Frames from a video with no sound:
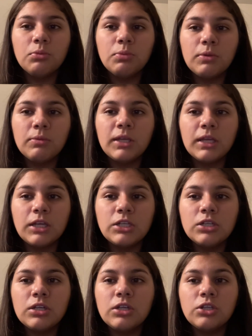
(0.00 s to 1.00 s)

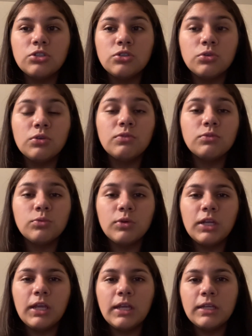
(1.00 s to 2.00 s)
publication in June of
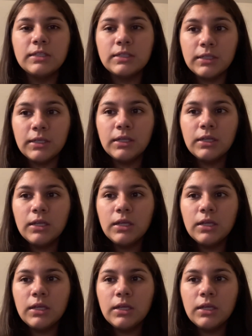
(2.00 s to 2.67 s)
2018,